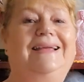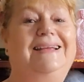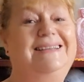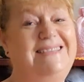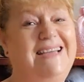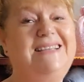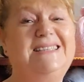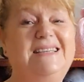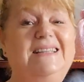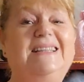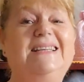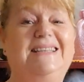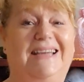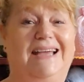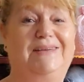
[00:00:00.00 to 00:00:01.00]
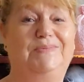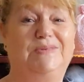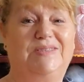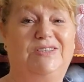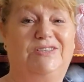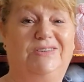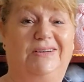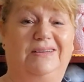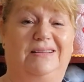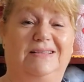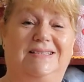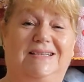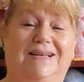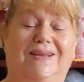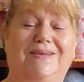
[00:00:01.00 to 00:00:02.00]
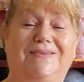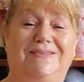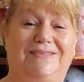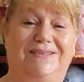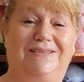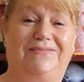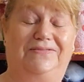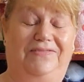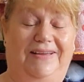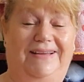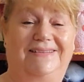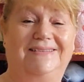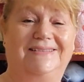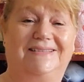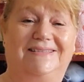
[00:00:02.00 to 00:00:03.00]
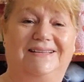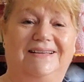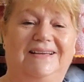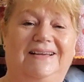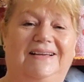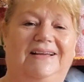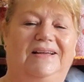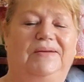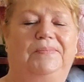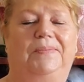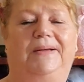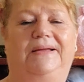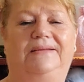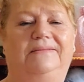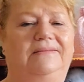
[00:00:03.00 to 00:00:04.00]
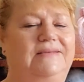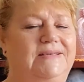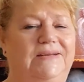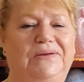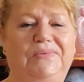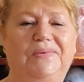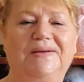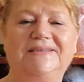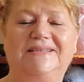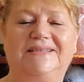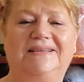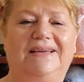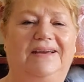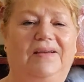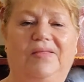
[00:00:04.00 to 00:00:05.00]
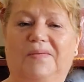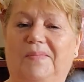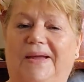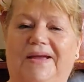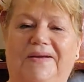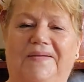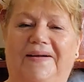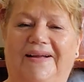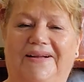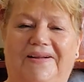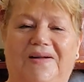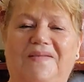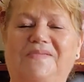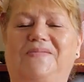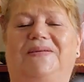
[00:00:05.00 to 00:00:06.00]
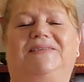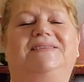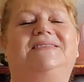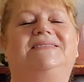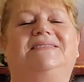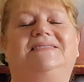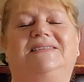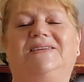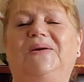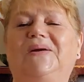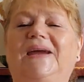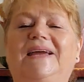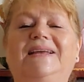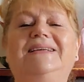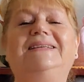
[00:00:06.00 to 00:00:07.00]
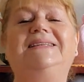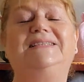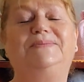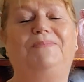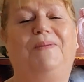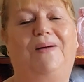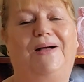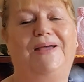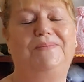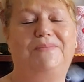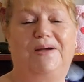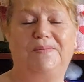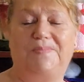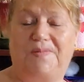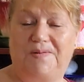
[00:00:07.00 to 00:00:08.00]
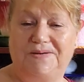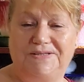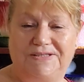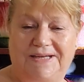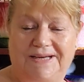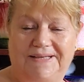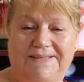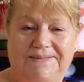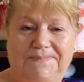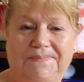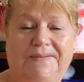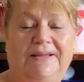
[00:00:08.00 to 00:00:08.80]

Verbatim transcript: It's actually the neighbour's tree that's close to the fence, but it's only once a year and they make great compost. So it inspired my project.